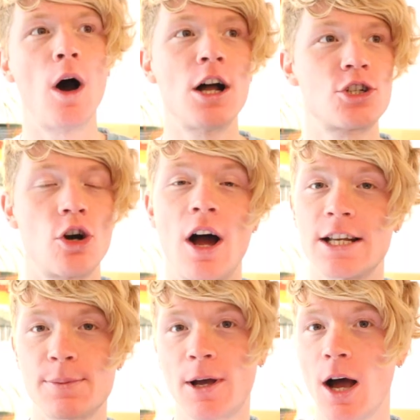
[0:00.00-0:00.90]
are
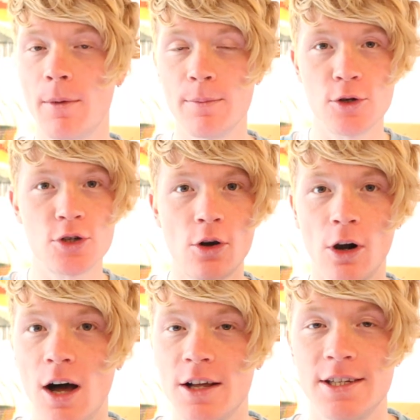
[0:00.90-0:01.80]
trying to become a
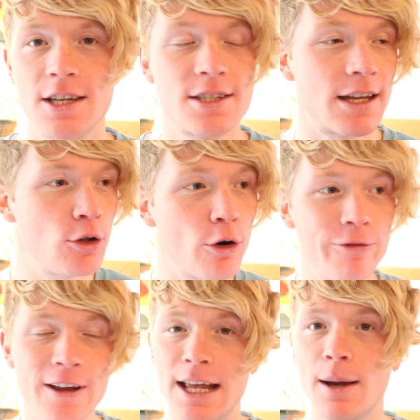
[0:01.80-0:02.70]
musical artist and you're
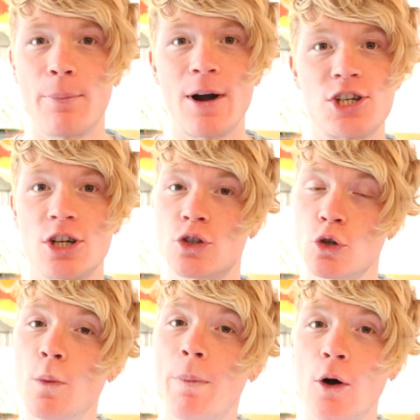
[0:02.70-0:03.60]
feeling a pressure
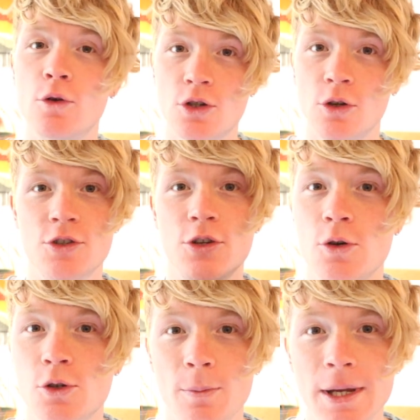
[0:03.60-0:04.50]
to post on
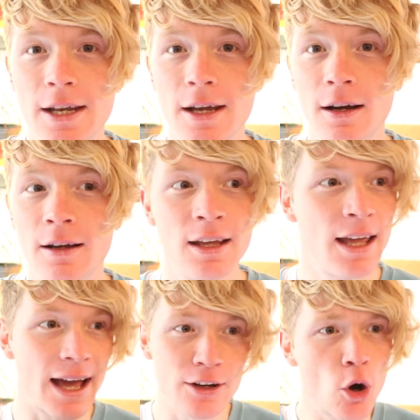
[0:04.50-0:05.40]
social media
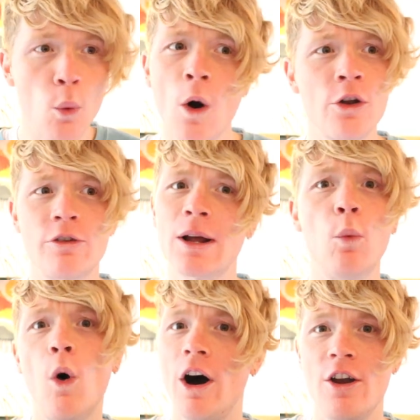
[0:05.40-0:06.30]
and you're
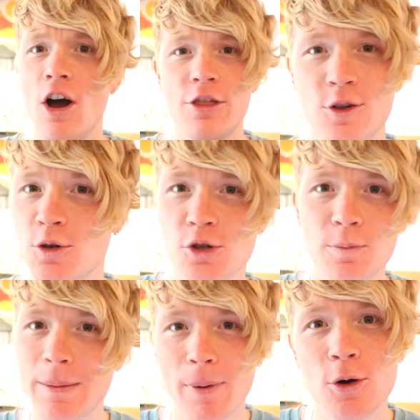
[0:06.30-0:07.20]
wondering what on earth you
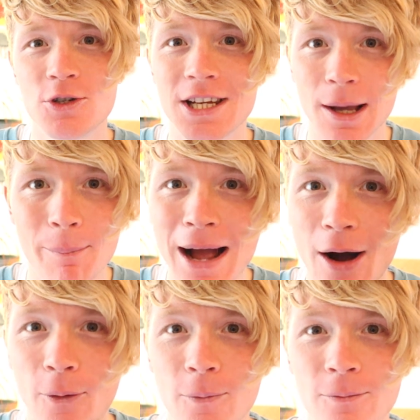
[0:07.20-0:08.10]
should be posting
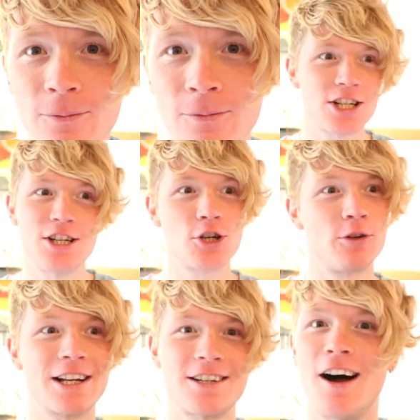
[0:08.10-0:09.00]
about, especially
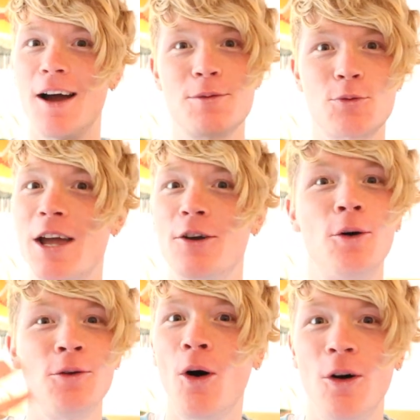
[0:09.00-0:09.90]
during times where
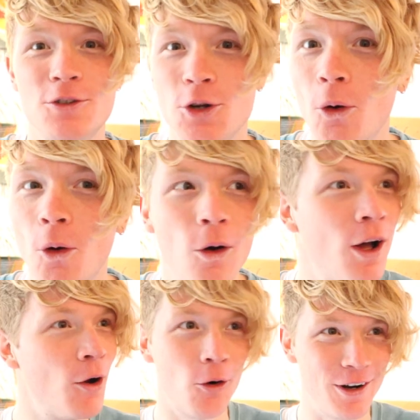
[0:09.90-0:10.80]
you're not on
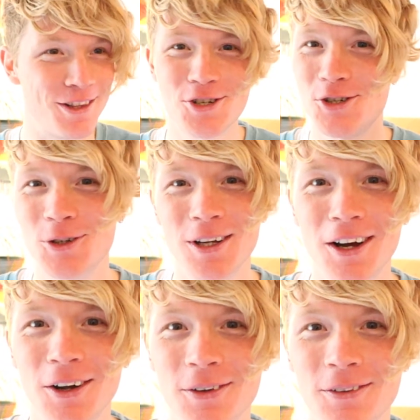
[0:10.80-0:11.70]
tour or in the
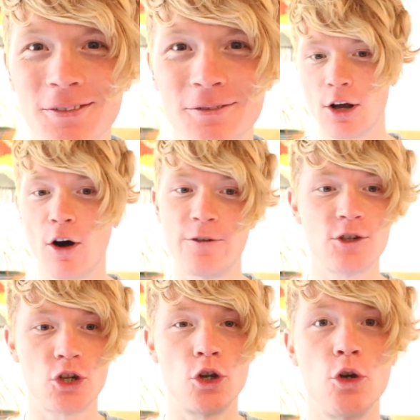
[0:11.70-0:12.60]
studio, busking
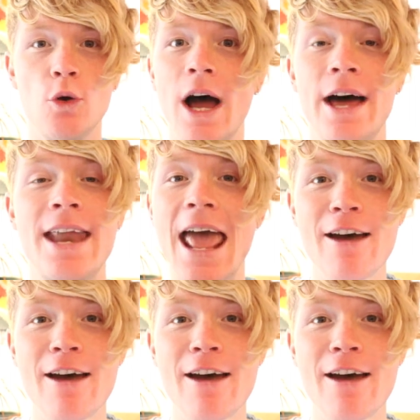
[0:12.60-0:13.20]
offers you an